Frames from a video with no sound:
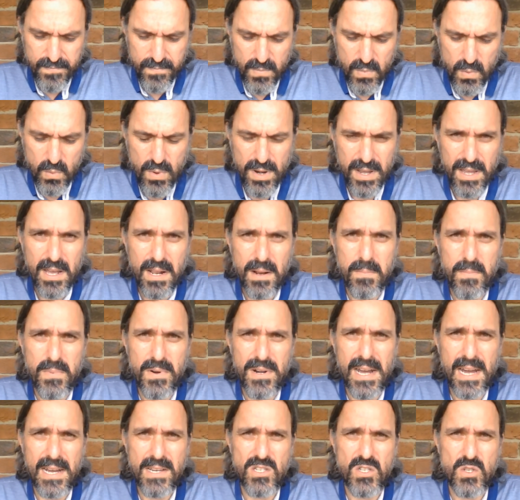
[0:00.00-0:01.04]
regular
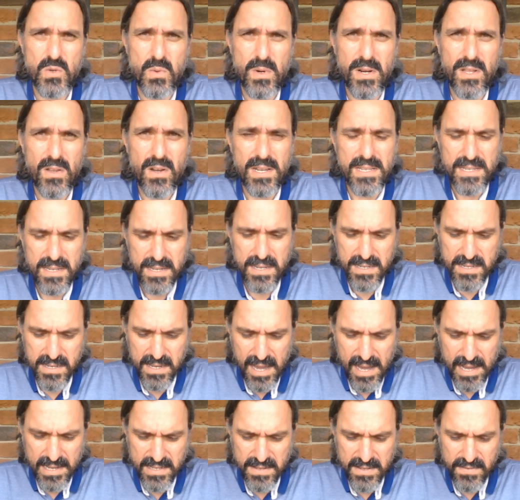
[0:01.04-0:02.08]
production 2019
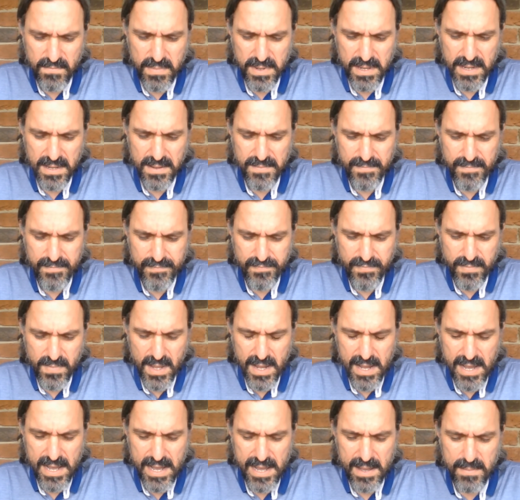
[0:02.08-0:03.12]
cigars have been.
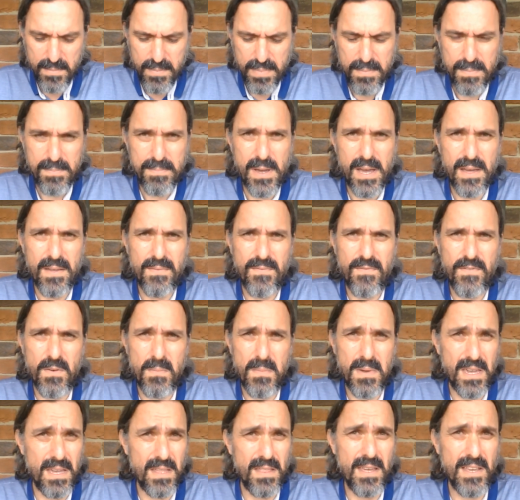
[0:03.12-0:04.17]
But for
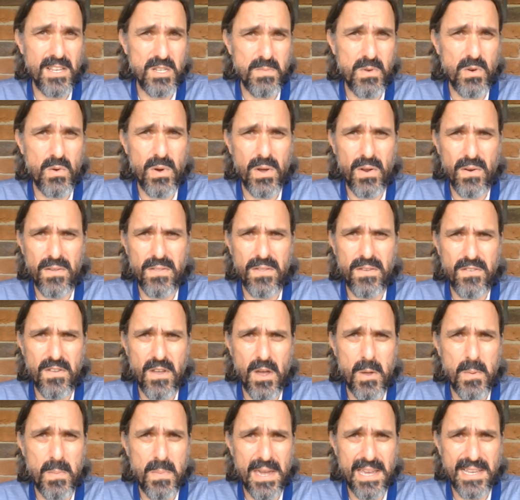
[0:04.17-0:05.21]
me, the Esmeralda, the
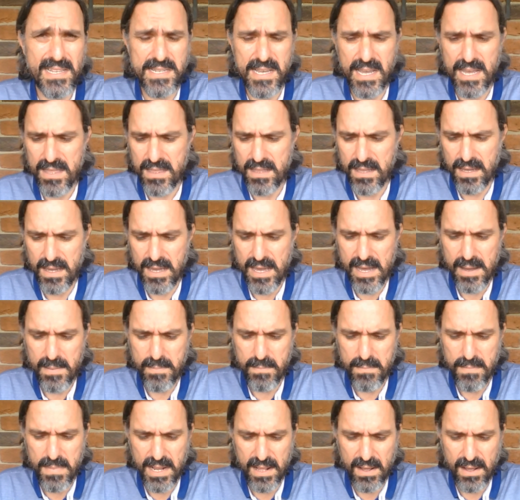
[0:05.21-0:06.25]
Topaz, and the
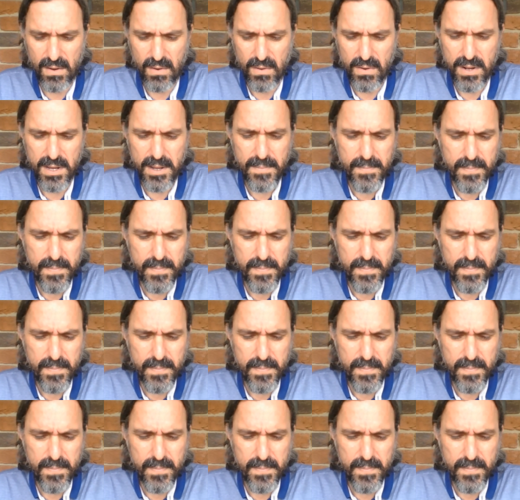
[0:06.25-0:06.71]
Media Luna.